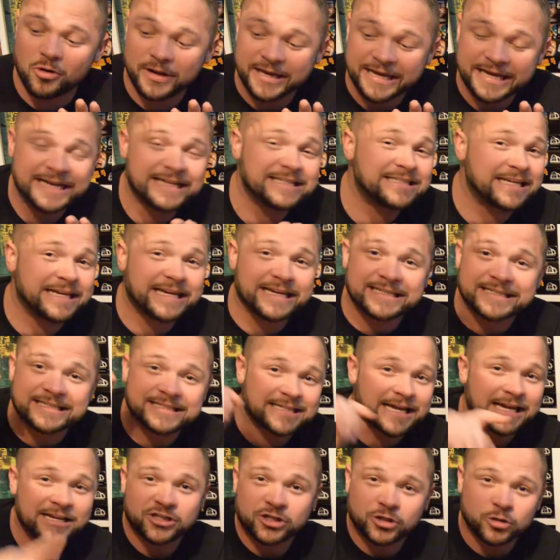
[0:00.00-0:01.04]
easy. It
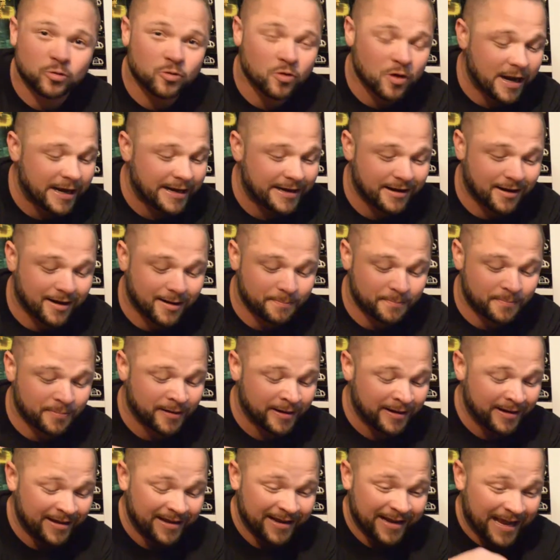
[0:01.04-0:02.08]
sets you right up
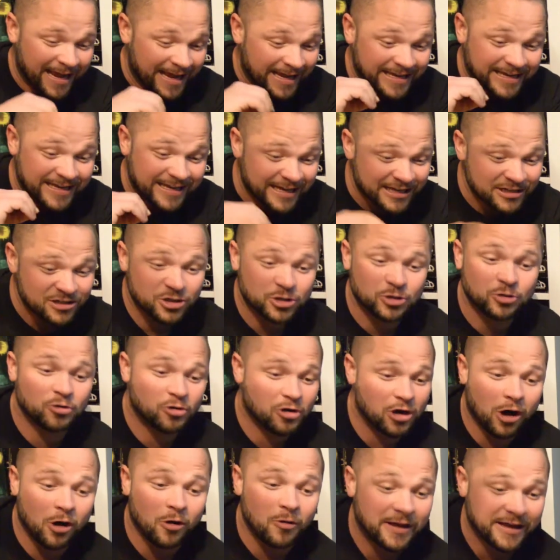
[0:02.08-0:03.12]
and gets you
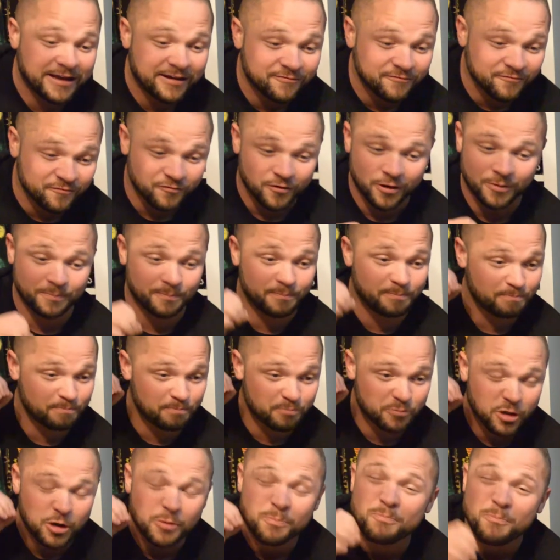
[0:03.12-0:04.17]
going from
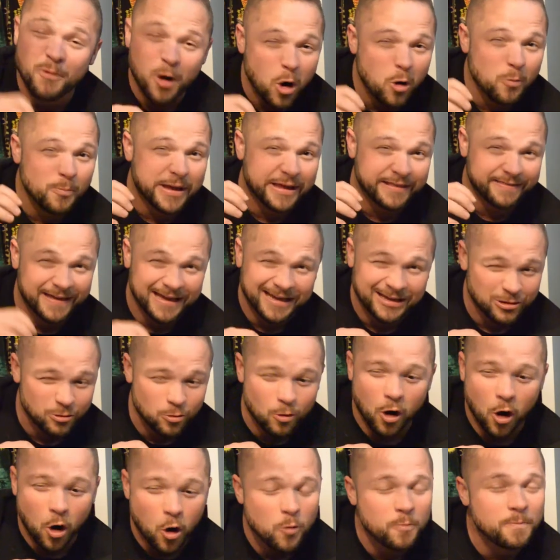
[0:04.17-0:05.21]
the moment that
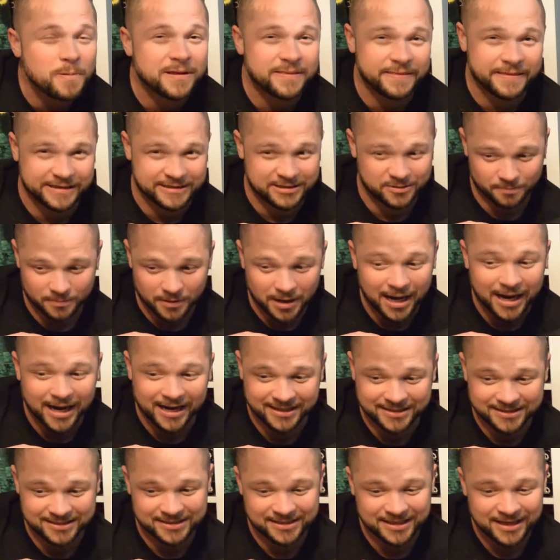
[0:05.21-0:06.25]
you open this
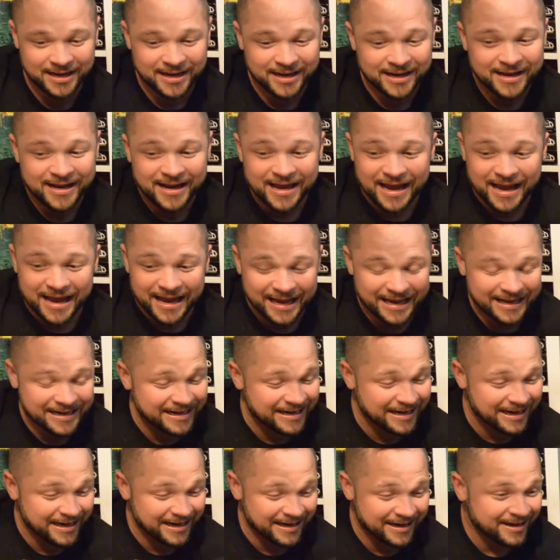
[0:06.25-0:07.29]
box.
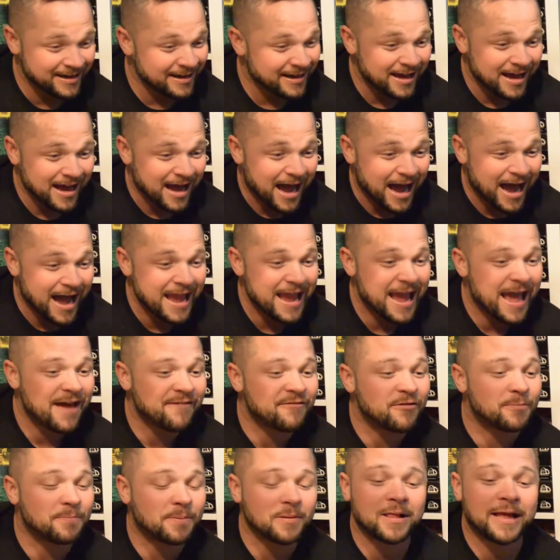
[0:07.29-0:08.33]
And I
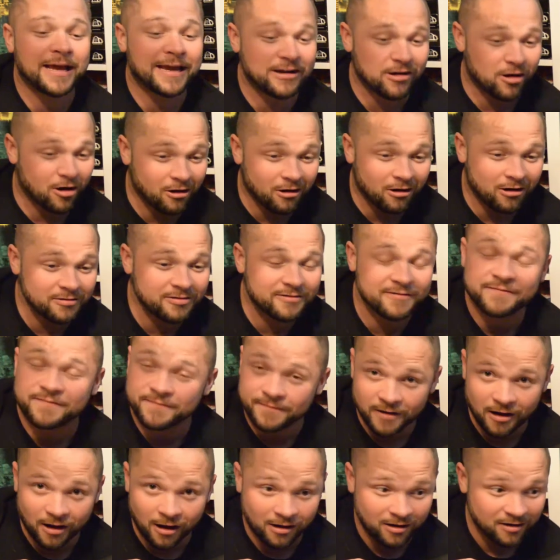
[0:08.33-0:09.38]
haven't played all
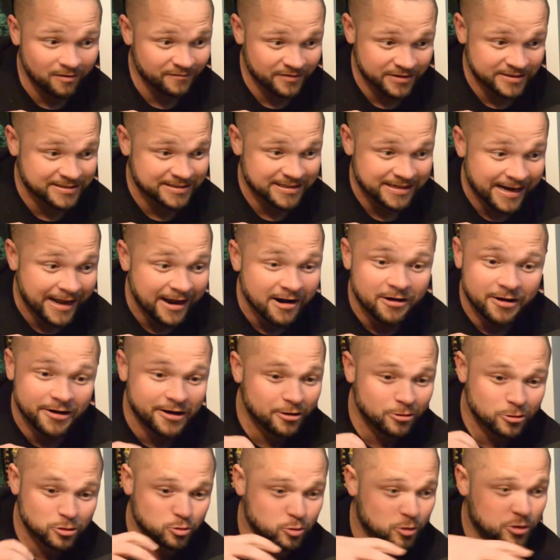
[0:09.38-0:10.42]
of the
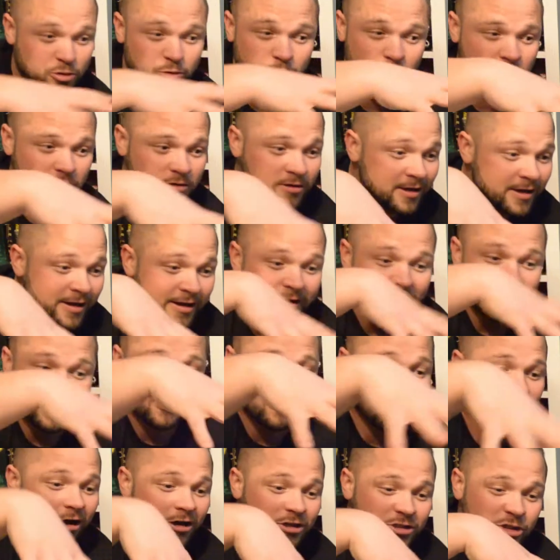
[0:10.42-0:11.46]
scenarios, which will
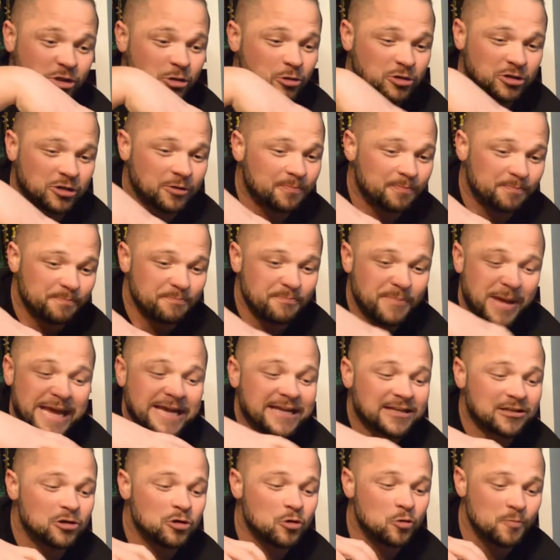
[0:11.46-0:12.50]
cause you to
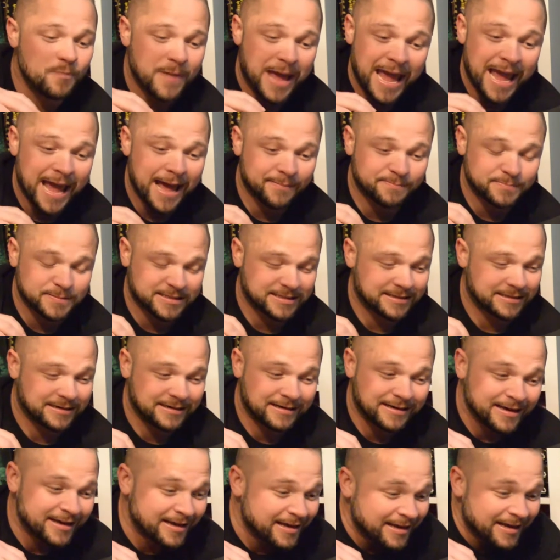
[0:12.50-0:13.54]
make new maps,
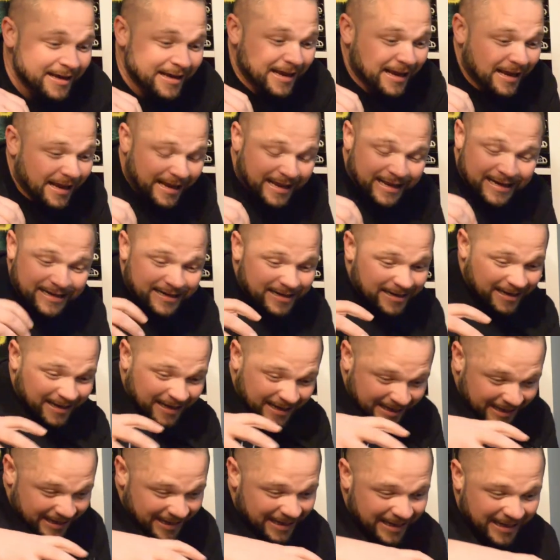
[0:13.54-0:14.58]
and
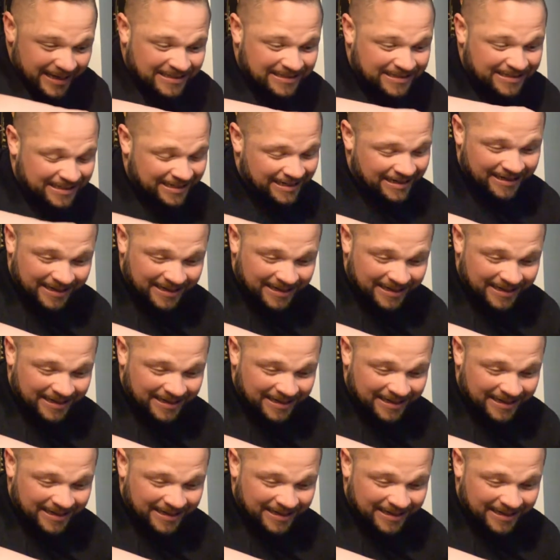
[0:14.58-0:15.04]
it's